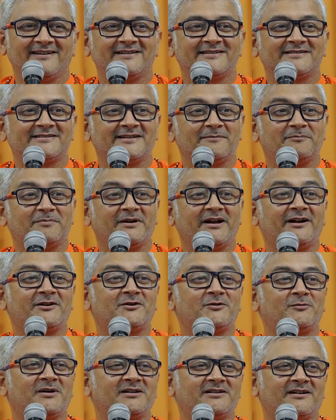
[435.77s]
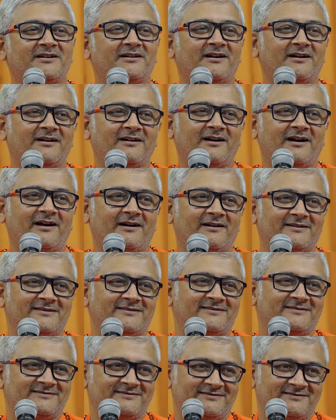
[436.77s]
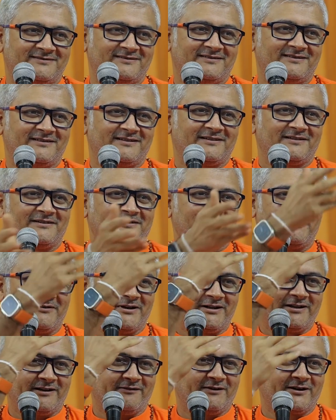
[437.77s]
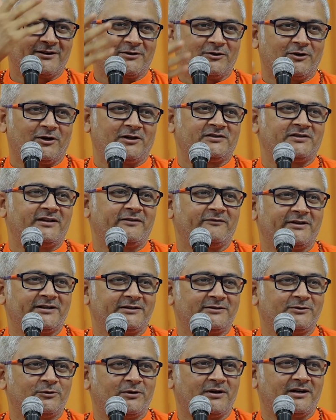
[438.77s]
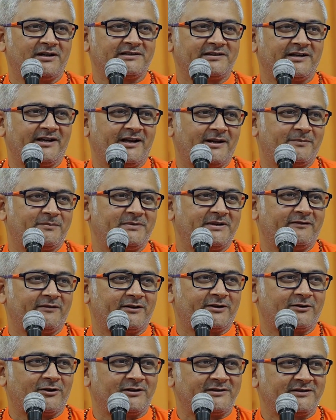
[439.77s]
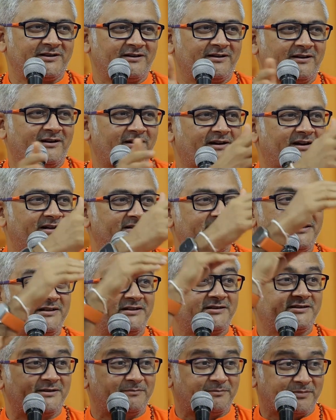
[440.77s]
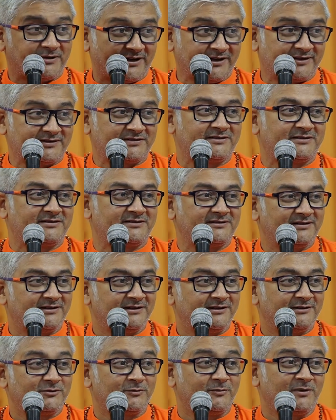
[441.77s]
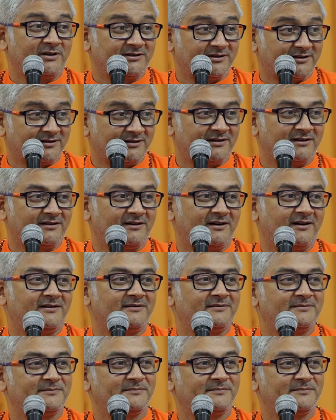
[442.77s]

She prayed to Mother Ganga. When they were crossing with Guha's help, they were crossing Gangaji, she prays to Mother Ganga.